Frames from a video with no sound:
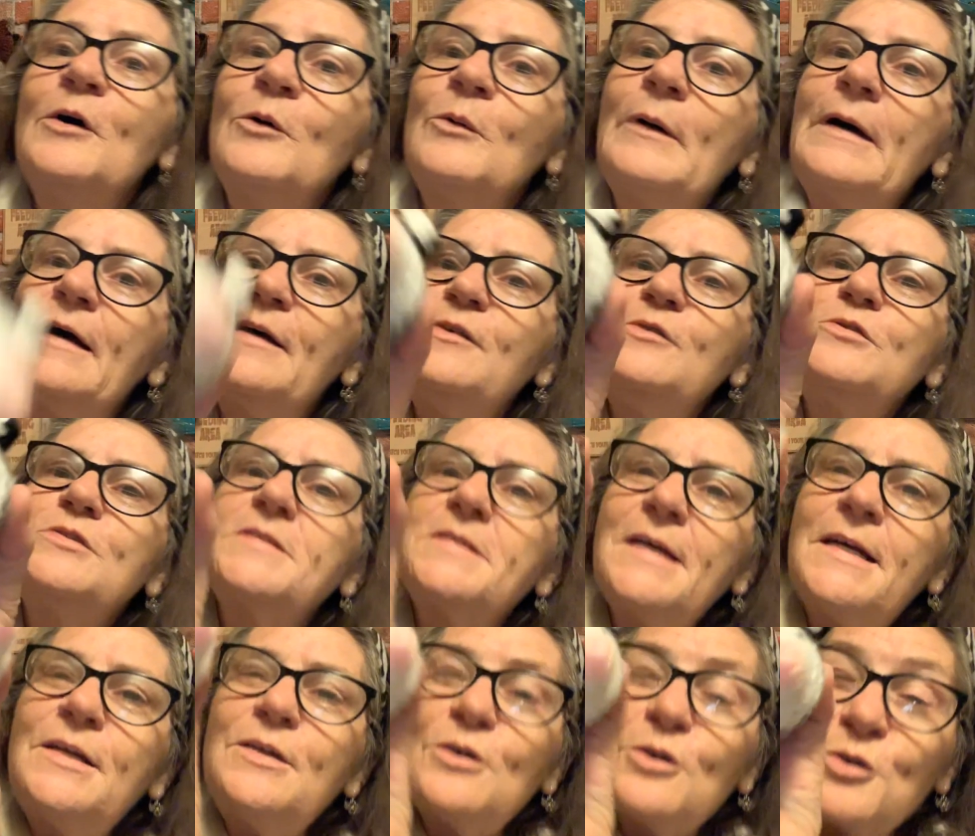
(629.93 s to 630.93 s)
Well, you
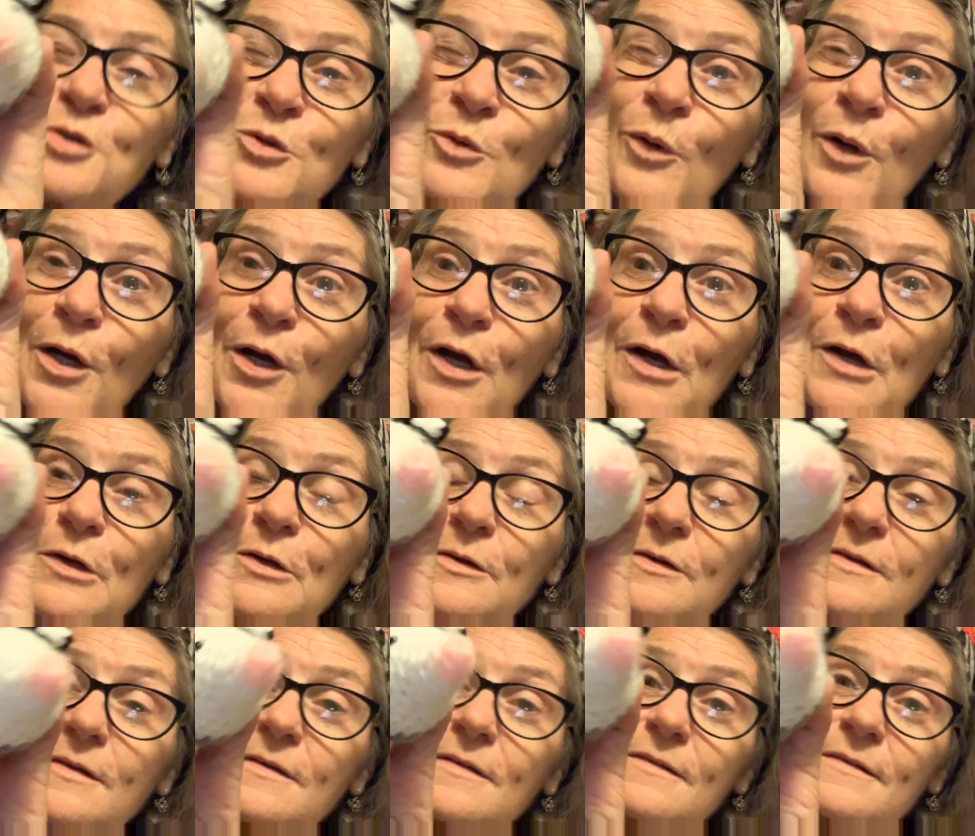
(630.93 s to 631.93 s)
Senior
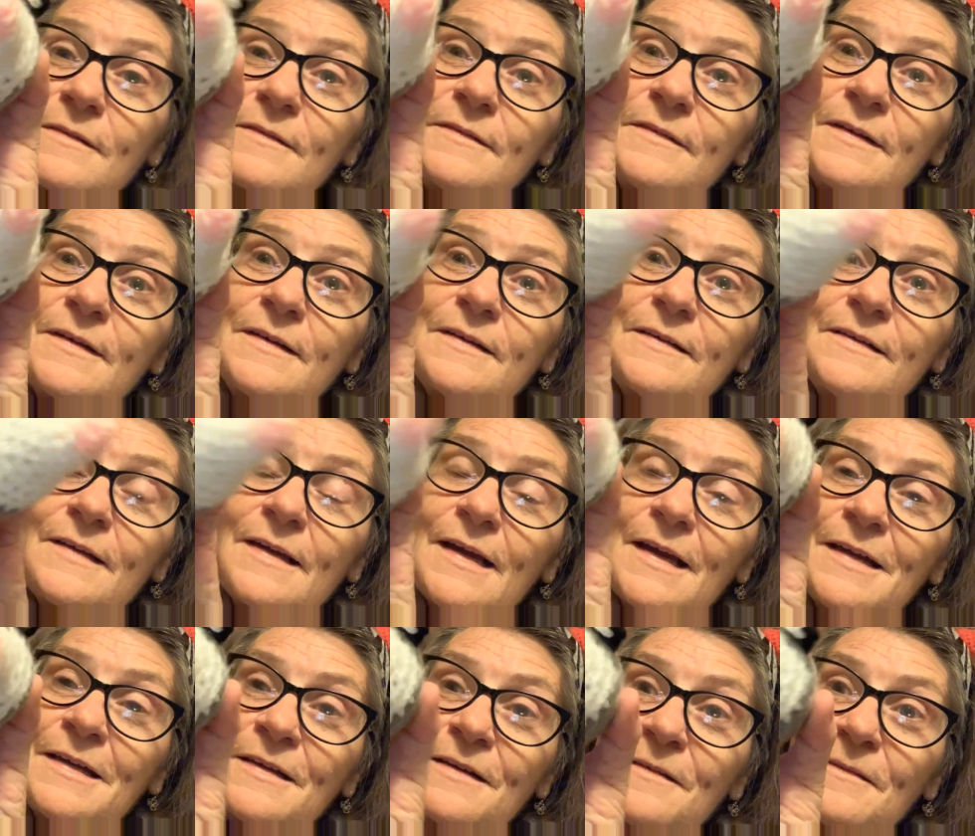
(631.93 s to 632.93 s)
Squirrels
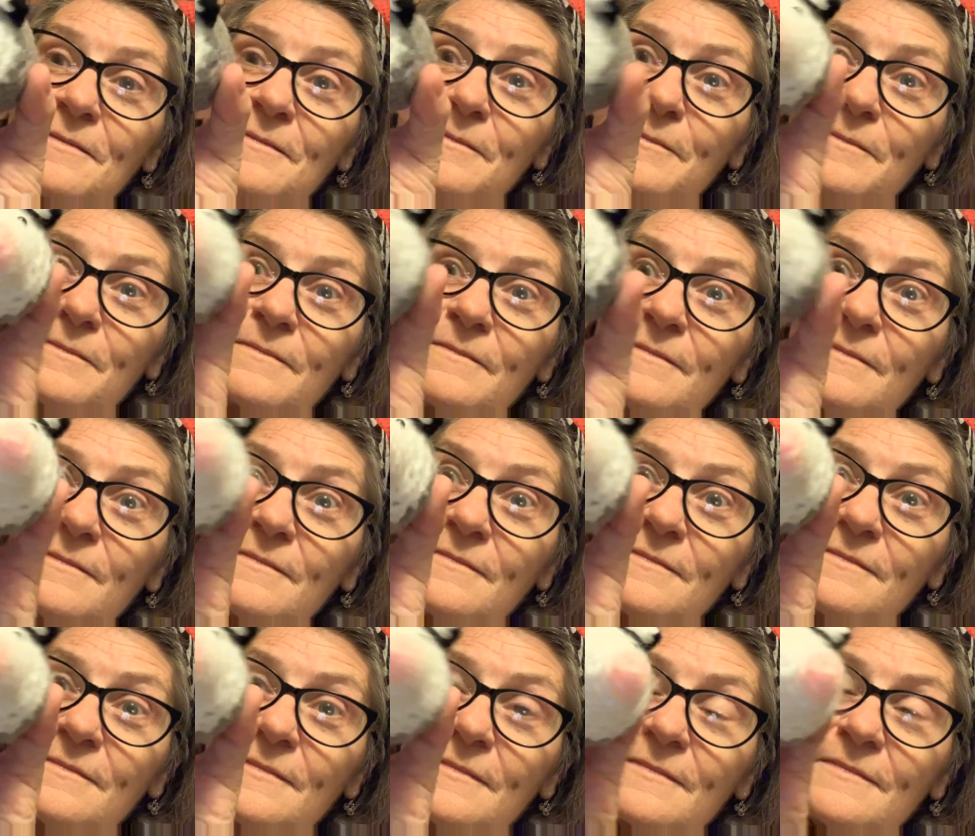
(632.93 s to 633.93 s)
can
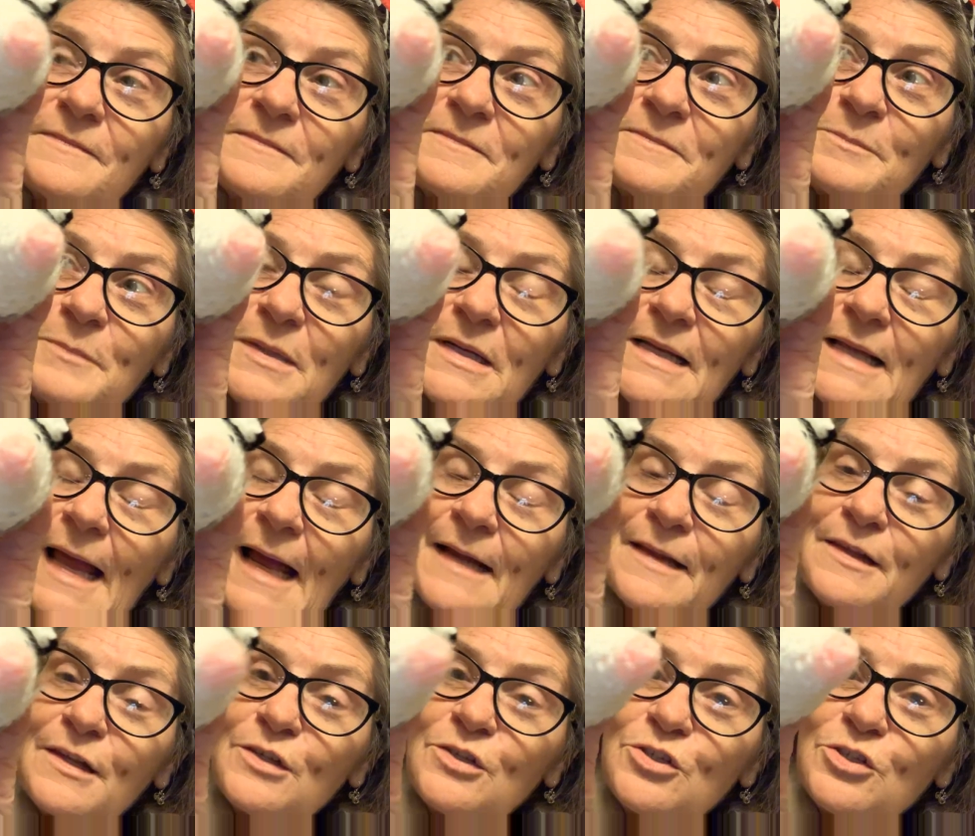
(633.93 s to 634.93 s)
be
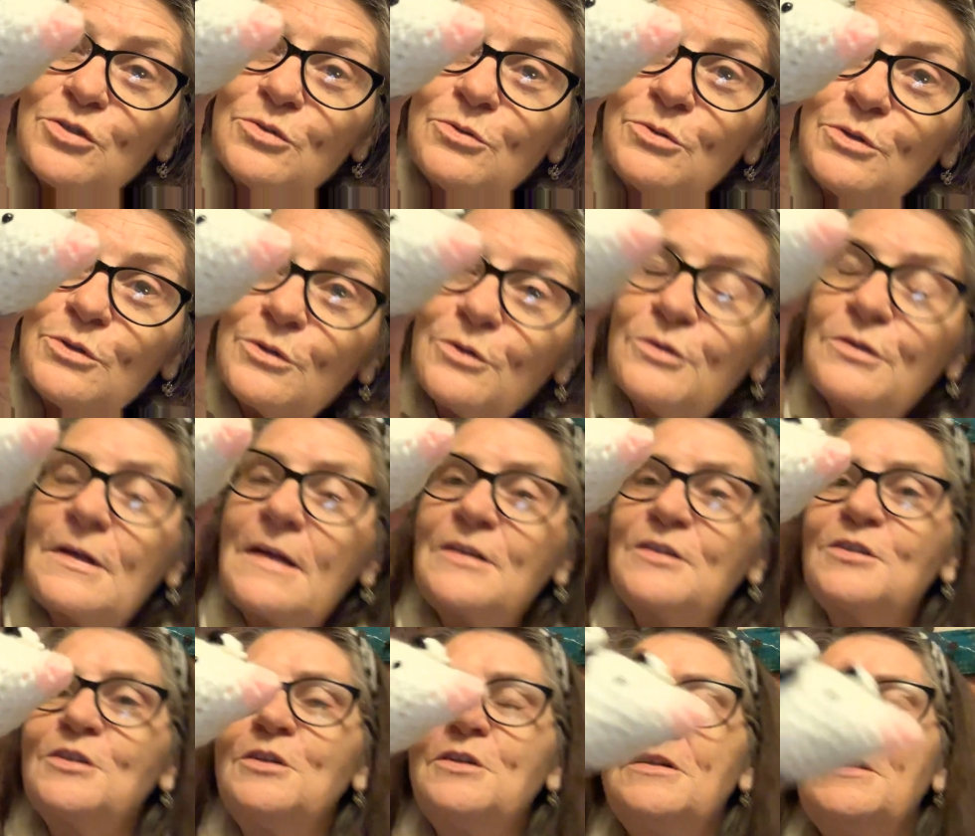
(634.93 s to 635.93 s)
like the Juniors. I
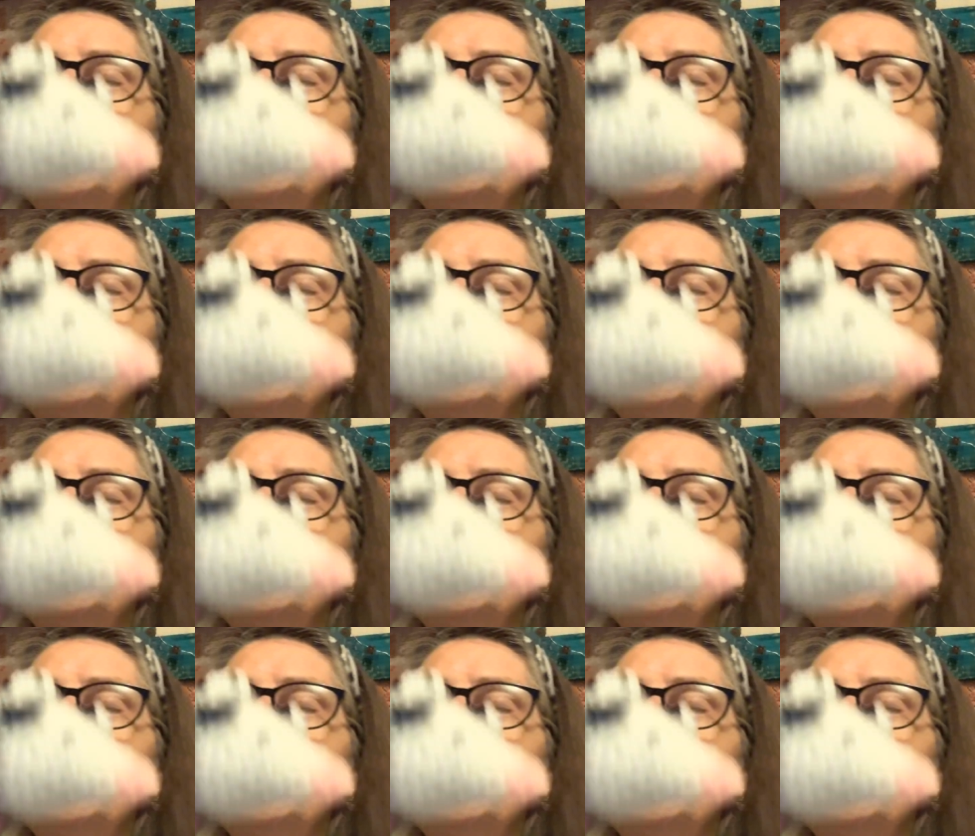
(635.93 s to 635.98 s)
should have